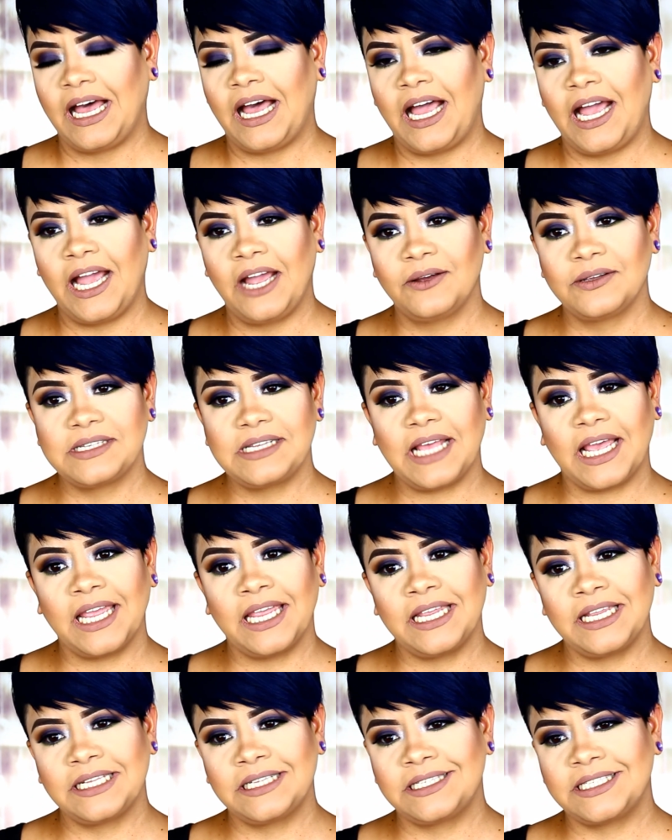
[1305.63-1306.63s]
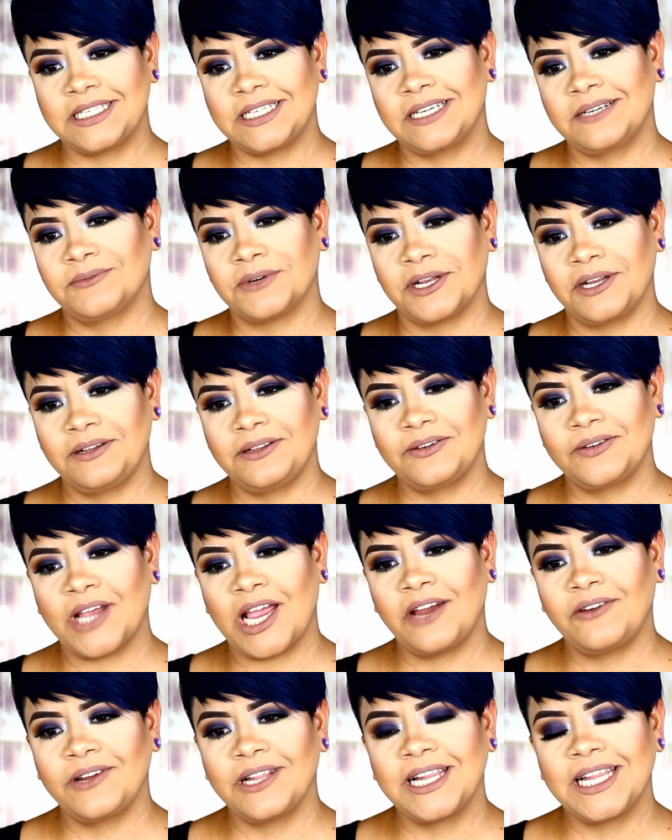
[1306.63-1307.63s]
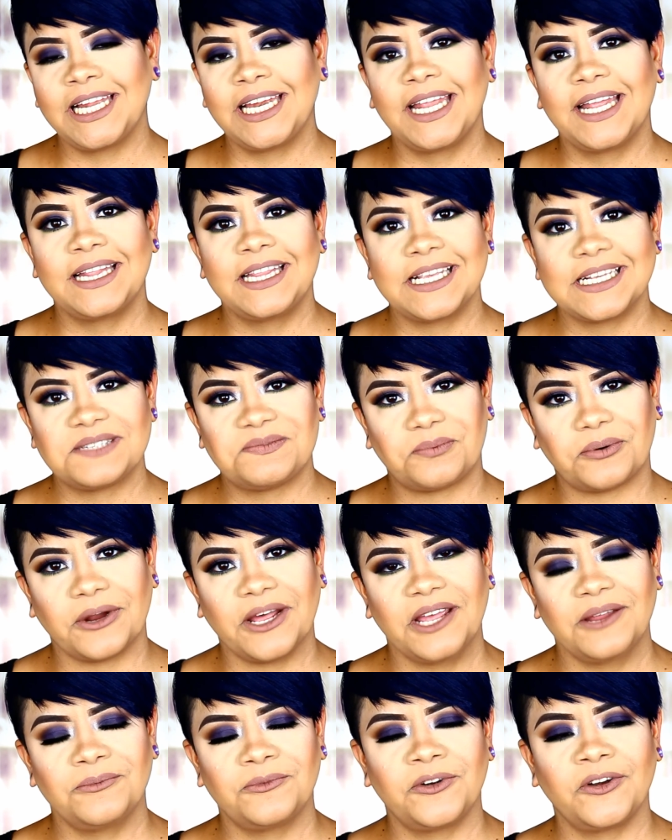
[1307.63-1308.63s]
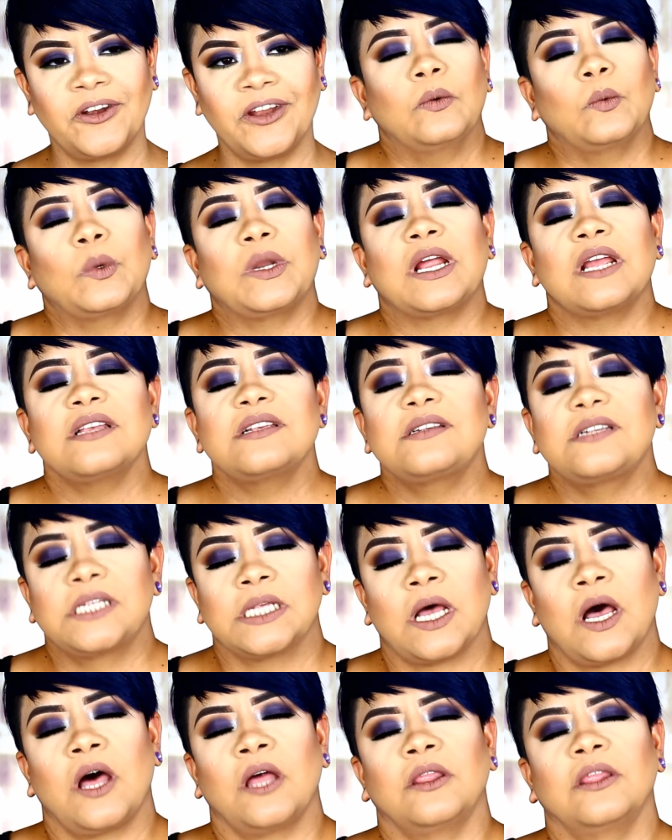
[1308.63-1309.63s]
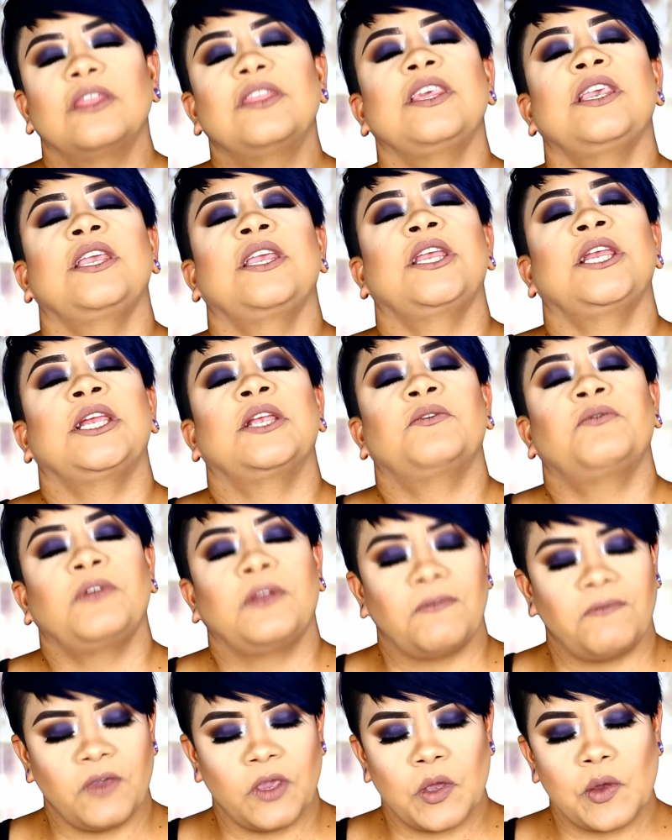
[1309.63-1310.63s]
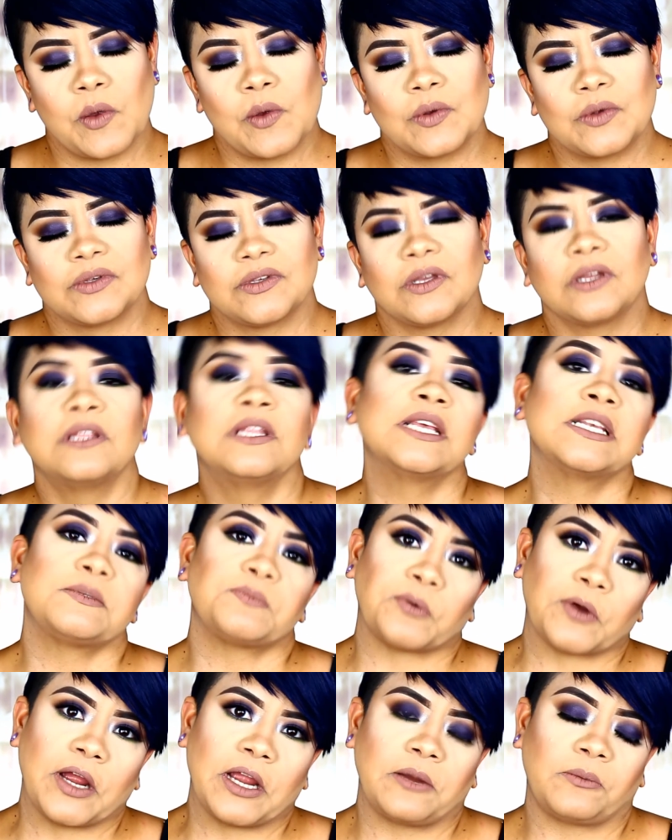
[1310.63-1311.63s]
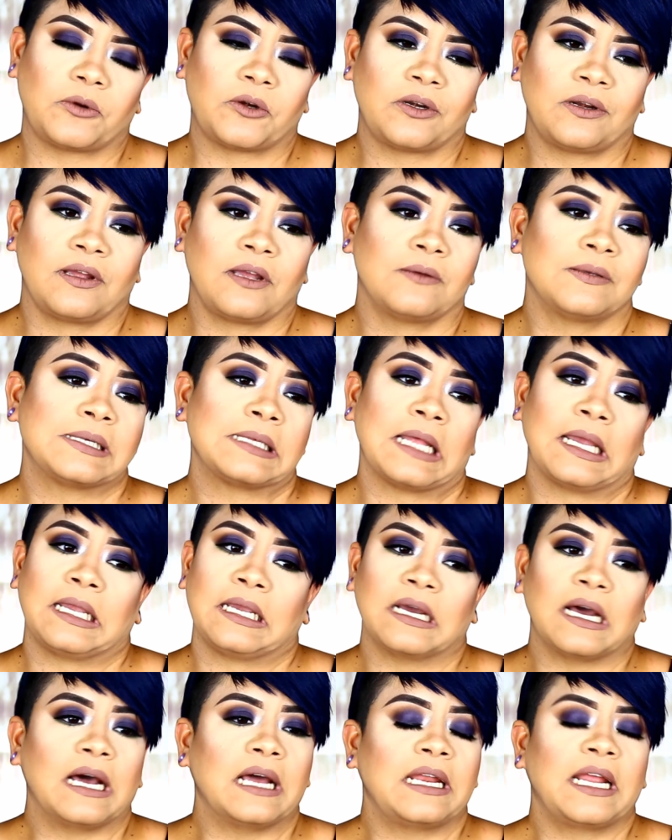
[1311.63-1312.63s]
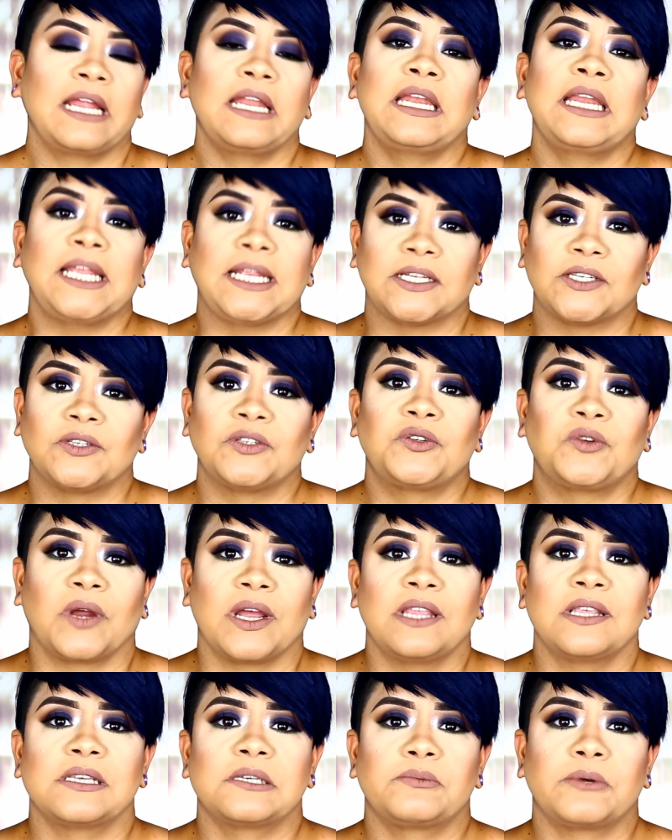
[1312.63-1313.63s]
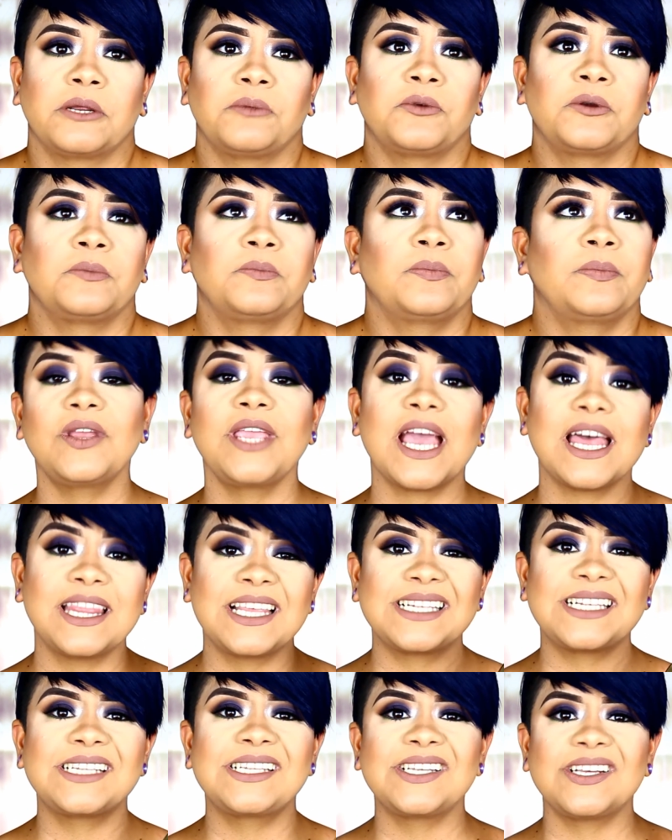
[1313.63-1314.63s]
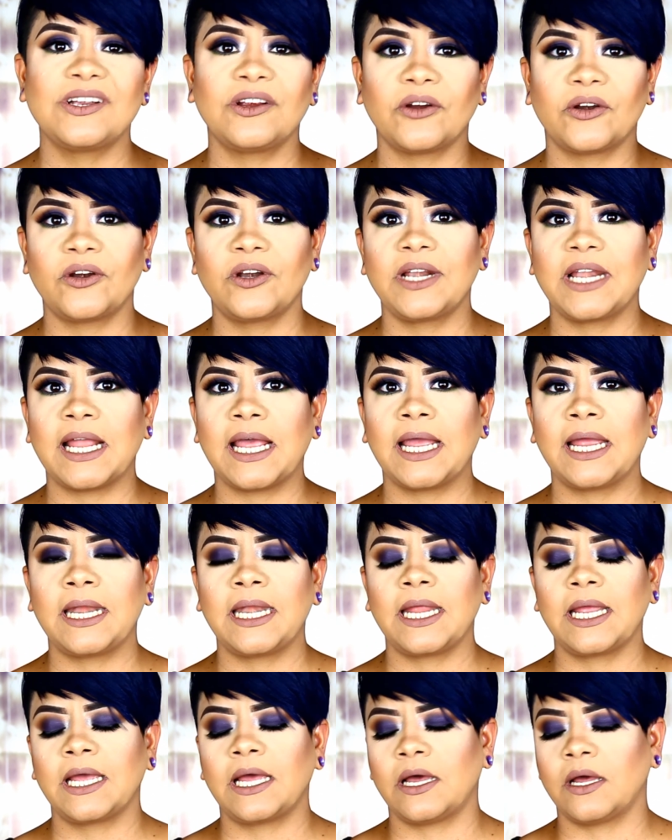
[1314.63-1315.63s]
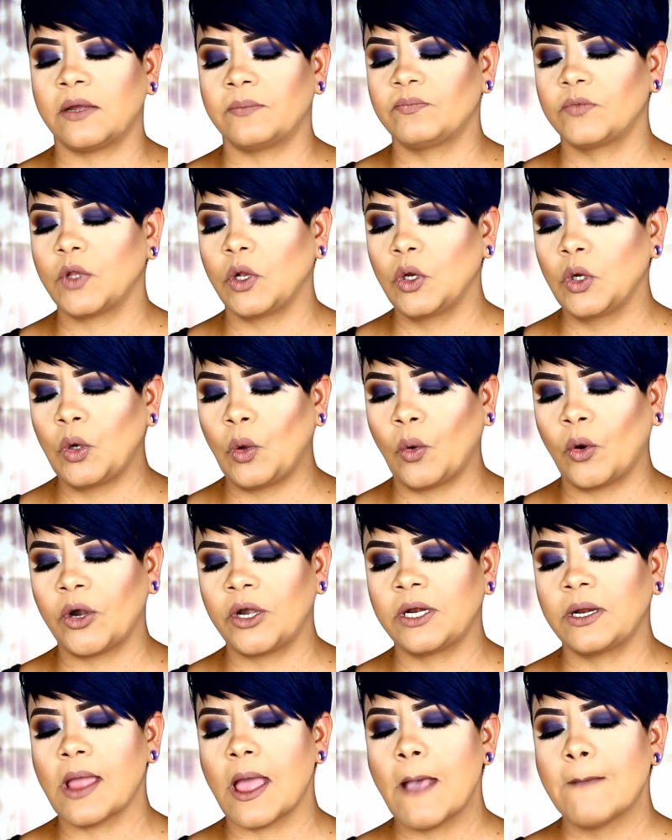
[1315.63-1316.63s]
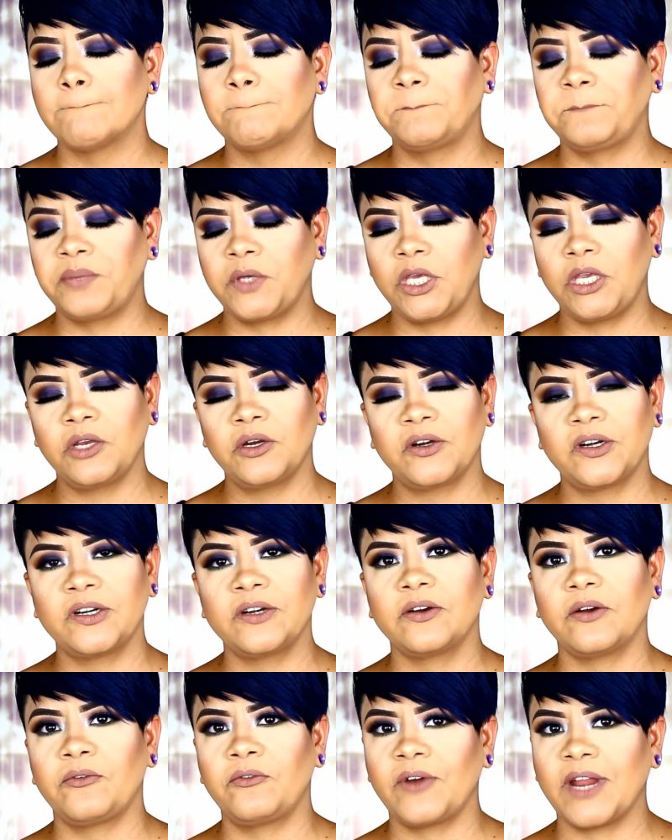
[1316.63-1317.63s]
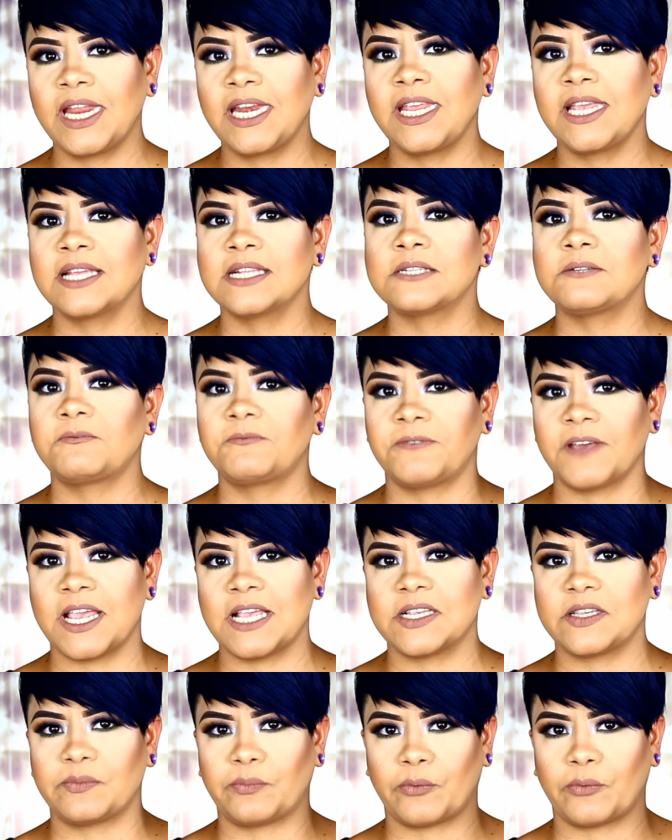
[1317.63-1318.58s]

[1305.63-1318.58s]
was like, damn, I really need this primer. When I saw the reviews on this primer, I was like, God, I need to try this primer. Oh yeah, this is the Guerlain L'Or Pure Radiance Face